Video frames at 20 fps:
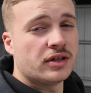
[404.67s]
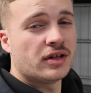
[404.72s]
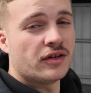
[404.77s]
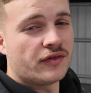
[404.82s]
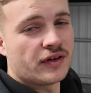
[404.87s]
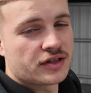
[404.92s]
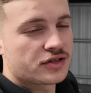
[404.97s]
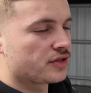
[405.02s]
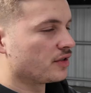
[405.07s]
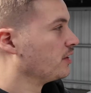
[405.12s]
did
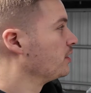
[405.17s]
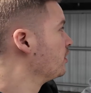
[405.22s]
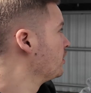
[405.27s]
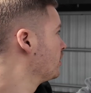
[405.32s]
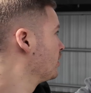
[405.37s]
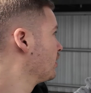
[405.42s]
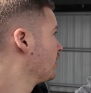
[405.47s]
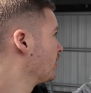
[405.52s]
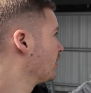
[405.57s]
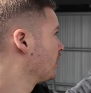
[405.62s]
eventually
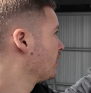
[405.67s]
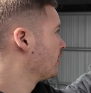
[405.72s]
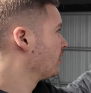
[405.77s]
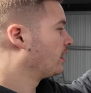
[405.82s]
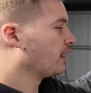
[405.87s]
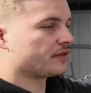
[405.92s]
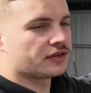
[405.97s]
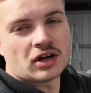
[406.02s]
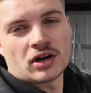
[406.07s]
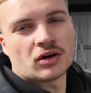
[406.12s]

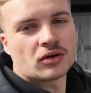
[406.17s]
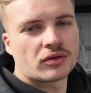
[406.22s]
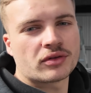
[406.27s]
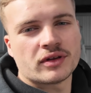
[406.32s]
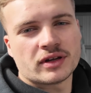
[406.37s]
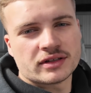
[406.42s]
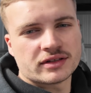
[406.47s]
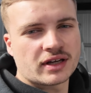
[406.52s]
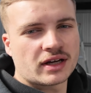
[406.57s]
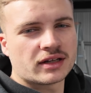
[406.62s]
get the whole
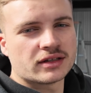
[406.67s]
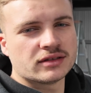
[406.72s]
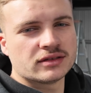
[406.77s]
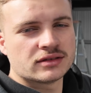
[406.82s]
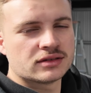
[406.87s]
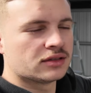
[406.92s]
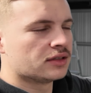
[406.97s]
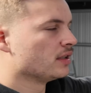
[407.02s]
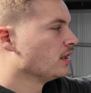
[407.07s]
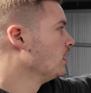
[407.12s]
thing done,
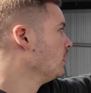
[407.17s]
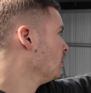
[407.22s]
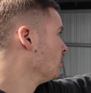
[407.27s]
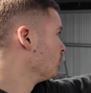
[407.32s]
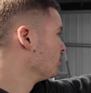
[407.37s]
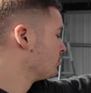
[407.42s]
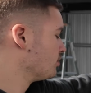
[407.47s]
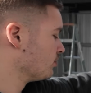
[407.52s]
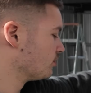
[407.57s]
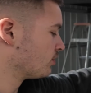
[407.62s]

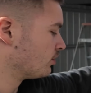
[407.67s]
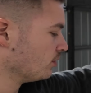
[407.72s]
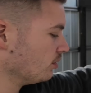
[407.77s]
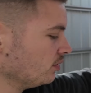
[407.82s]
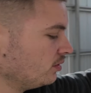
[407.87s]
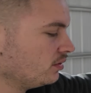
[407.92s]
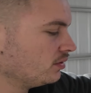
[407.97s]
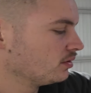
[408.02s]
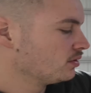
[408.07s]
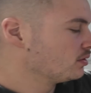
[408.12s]
which was good.